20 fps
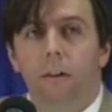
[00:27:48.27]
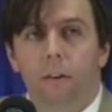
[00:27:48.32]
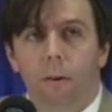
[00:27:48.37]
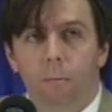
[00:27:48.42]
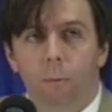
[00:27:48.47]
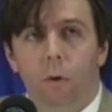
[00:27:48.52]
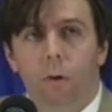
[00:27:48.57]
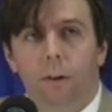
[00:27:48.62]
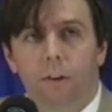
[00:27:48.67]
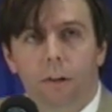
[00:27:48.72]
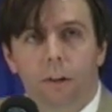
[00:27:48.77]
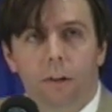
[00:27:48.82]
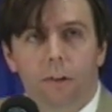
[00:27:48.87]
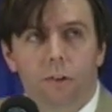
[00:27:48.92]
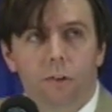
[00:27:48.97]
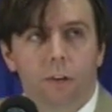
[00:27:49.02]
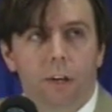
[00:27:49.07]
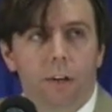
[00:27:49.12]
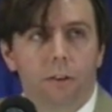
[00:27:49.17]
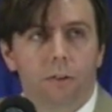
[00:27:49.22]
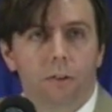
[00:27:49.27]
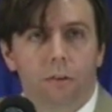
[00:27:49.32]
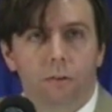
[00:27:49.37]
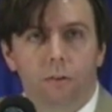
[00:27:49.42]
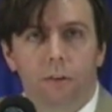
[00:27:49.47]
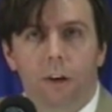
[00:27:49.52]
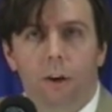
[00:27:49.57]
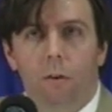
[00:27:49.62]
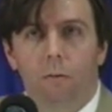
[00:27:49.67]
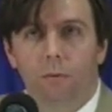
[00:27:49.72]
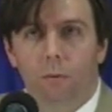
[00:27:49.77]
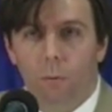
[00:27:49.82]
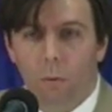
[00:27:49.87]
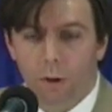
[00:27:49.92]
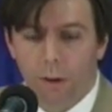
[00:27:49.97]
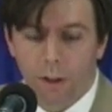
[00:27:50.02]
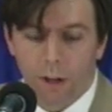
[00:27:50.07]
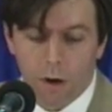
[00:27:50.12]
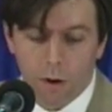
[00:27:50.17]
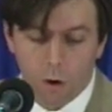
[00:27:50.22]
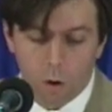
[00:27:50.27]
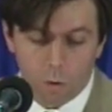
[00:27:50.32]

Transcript: Mercantile Exchange itself, what their